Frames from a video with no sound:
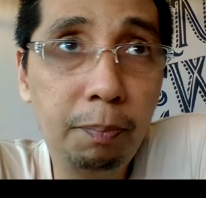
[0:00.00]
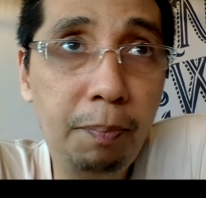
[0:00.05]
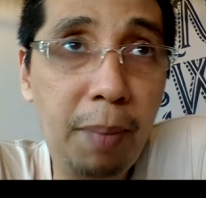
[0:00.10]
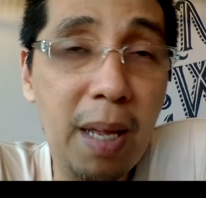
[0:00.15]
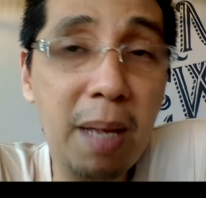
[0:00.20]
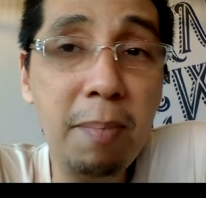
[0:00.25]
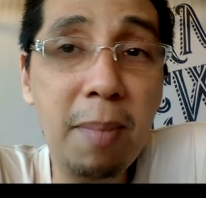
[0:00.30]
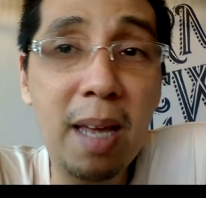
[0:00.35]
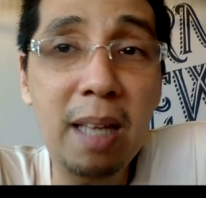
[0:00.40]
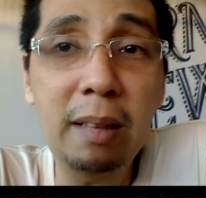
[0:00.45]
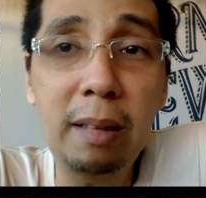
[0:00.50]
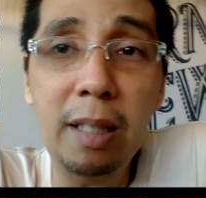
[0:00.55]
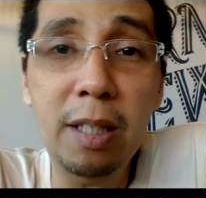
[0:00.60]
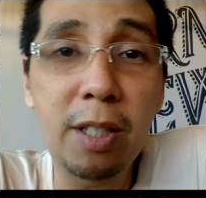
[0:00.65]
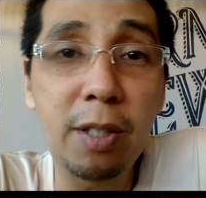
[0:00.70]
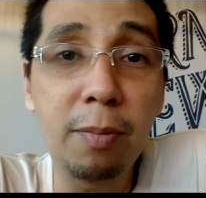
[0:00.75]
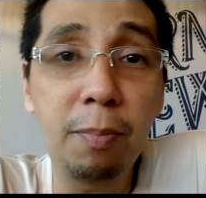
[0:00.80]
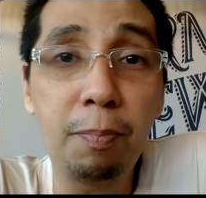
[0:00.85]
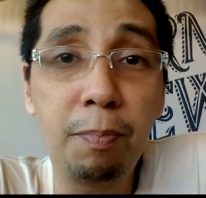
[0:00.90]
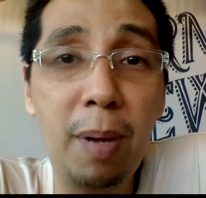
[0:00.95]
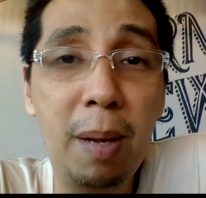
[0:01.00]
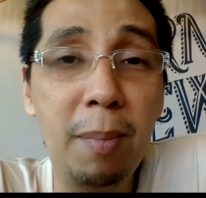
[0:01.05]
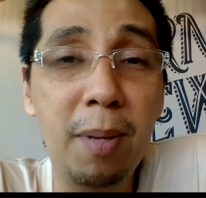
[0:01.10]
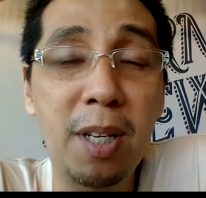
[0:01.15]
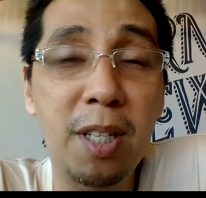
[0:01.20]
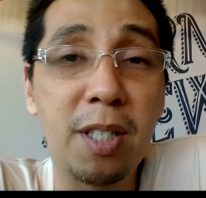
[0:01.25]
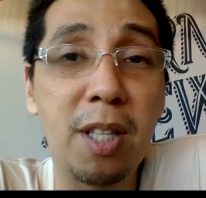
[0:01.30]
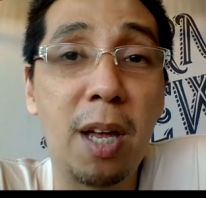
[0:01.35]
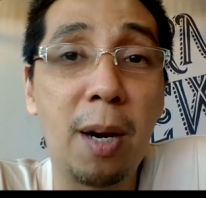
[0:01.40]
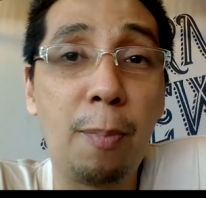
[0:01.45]
payment is
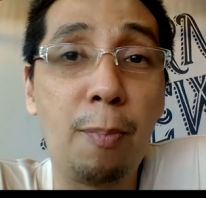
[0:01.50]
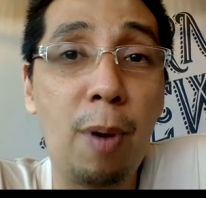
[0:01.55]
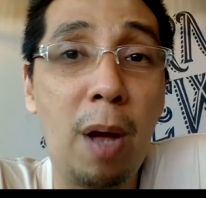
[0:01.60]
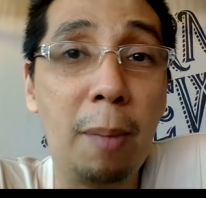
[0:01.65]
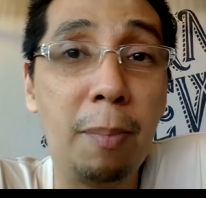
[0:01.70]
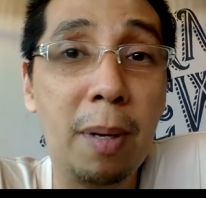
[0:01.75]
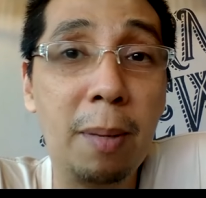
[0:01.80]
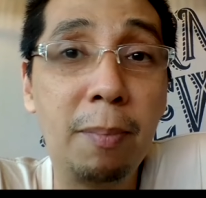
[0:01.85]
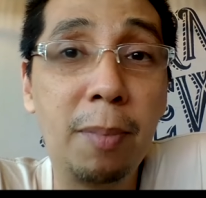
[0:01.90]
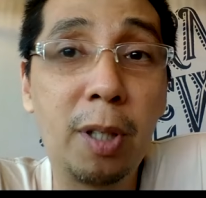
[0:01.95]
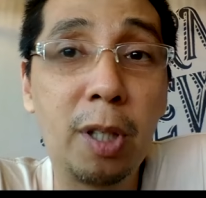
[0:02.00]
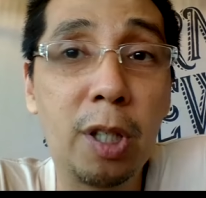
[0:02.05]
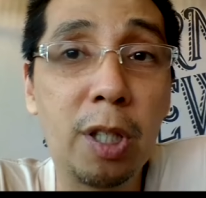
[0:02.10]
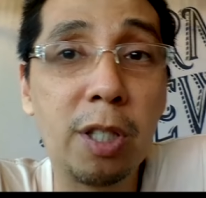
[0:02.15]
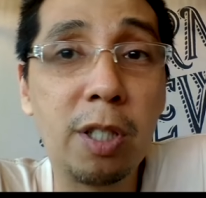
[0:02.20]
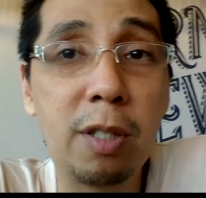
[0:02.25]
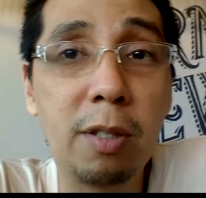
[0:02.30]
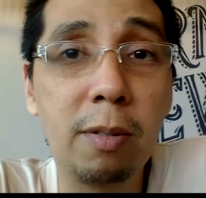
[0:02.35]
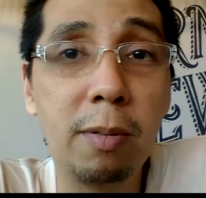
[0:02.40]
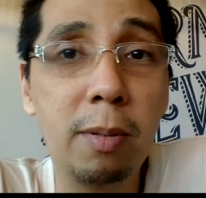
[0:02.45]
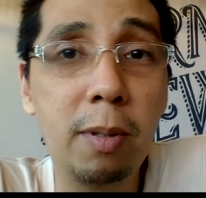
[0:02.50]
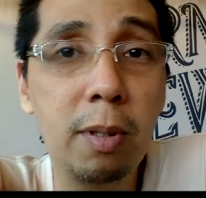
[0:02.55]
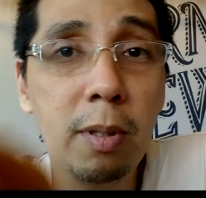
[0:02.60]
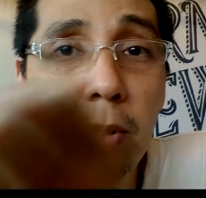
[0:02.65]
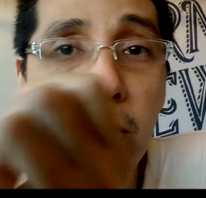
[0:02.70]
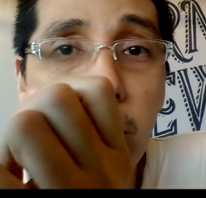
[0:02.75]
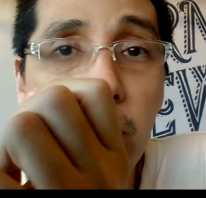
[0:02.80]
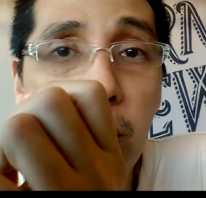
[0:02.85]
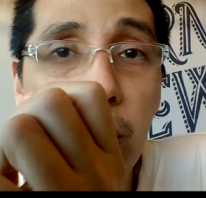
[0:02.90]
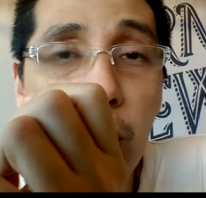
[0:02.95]
not a problem because
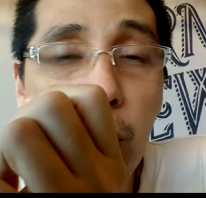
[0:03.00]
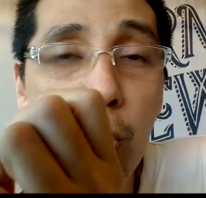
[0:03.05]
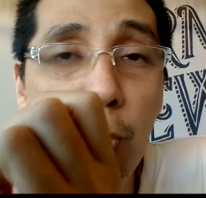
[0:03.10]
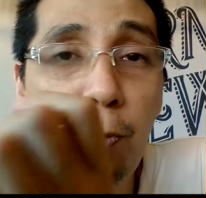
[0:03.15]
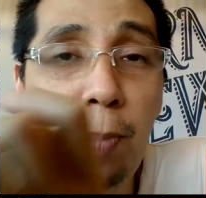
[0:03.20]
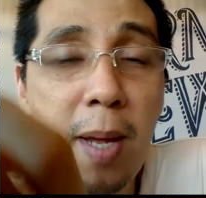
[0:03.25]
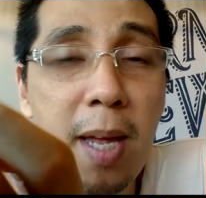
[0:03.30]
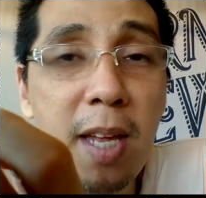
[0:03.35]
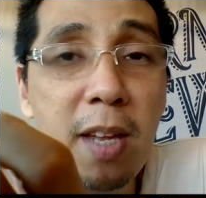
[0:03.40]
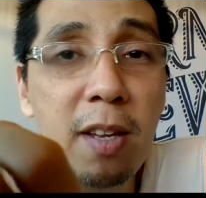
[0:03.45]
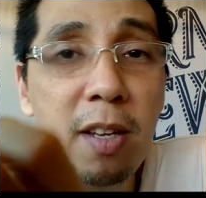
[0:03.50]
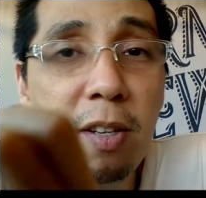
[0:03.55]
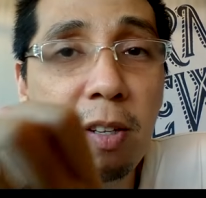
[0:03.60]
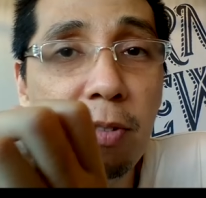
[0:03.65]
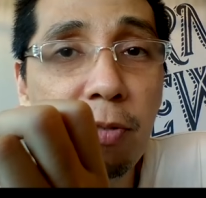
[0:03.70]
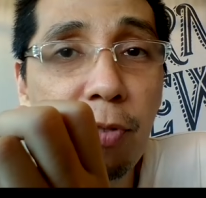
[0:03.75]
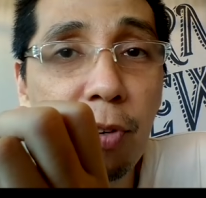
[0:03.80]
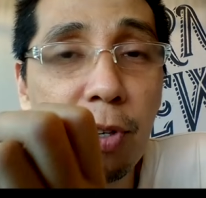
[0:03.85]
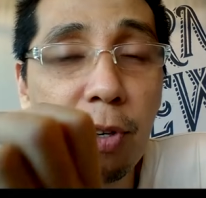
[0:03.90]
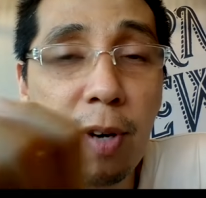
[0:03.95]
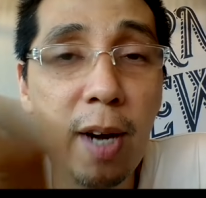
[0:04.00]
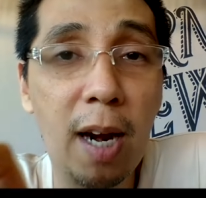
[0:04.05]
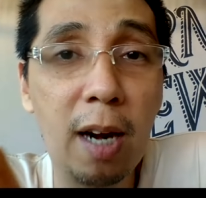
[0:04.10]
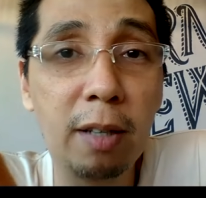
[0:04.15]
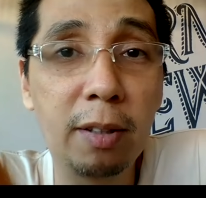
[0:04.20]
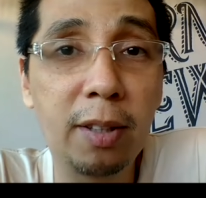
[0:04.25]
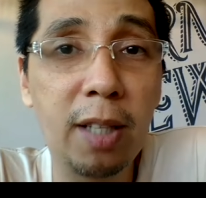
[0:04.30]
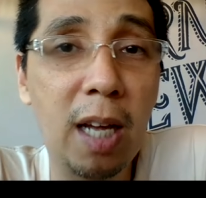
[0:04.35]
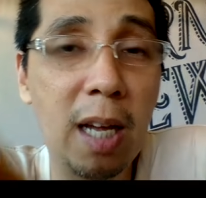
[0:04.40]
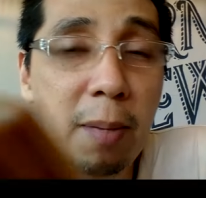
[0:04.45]
you pay for your
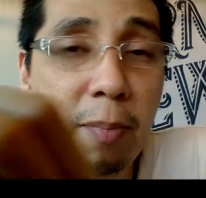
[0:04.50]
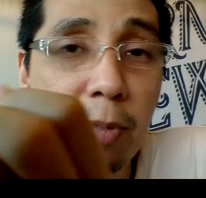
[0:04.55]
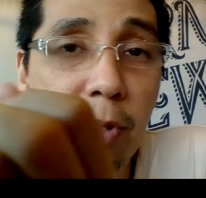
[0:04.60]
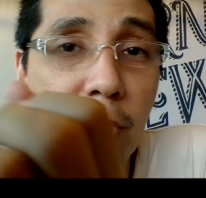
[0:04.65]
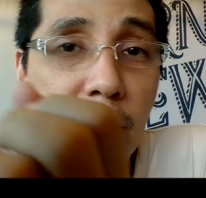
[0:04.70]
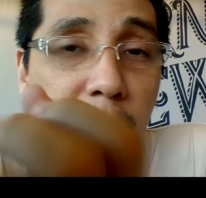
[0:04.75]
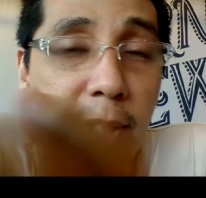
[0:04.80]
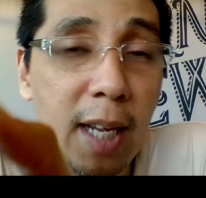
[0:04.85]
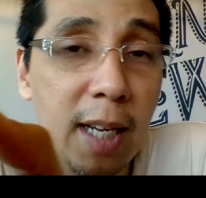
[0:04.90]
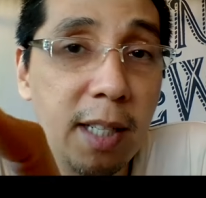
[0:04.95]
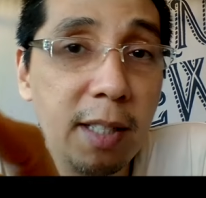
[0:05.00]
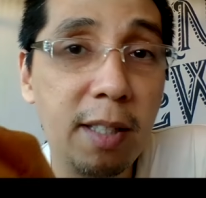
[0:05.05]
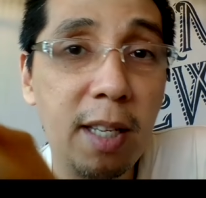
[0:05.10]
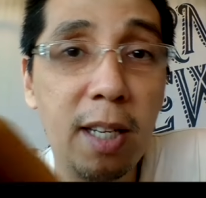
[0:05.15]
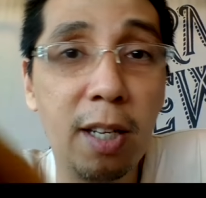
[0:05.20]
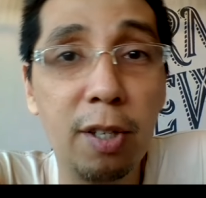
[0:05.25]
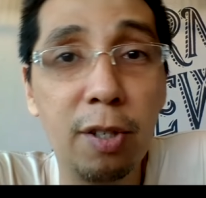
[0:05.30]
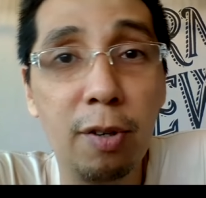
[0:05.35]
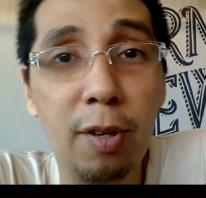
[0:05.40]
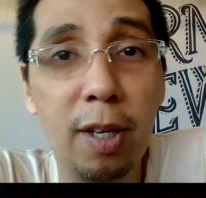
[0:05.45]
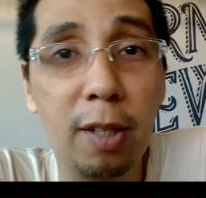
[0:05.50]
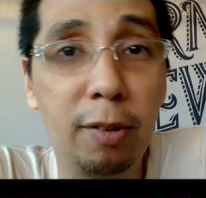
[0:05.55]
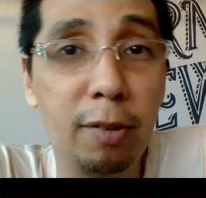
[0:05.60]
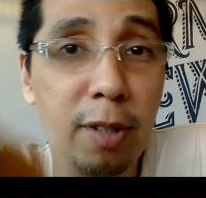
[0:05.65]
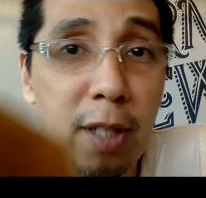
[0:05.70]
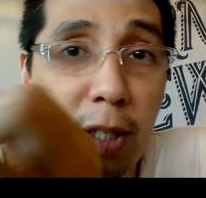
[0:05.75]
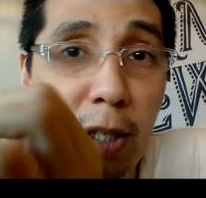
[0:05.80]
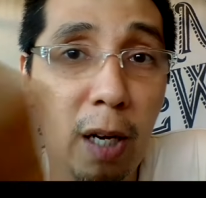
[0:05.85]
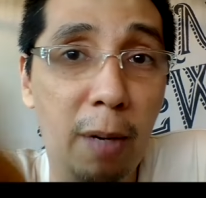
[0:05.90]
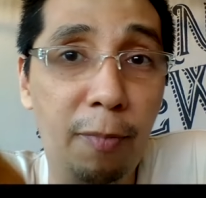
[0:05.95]
airtime, your texting, and your
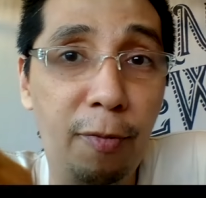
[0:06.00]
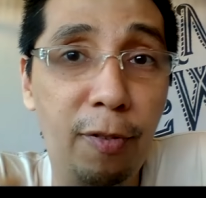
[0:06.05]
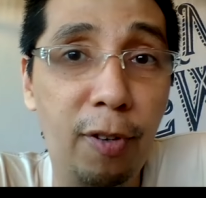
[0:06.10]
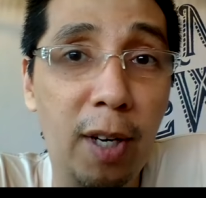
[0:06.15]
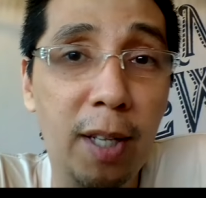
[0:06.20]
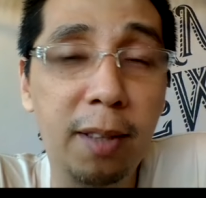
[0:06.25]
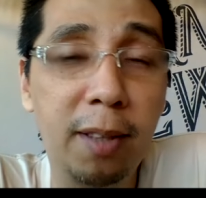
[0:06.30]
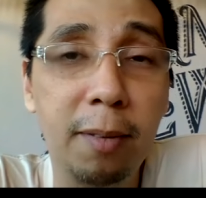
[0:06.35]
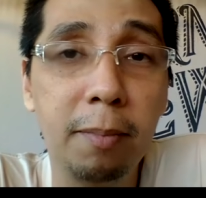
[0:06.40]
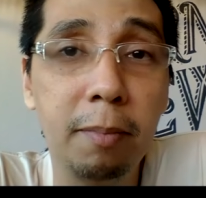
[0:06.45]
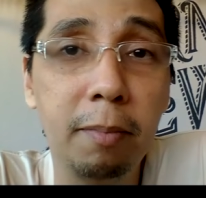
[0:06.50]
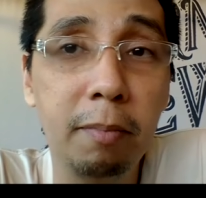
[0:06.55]
internet up front.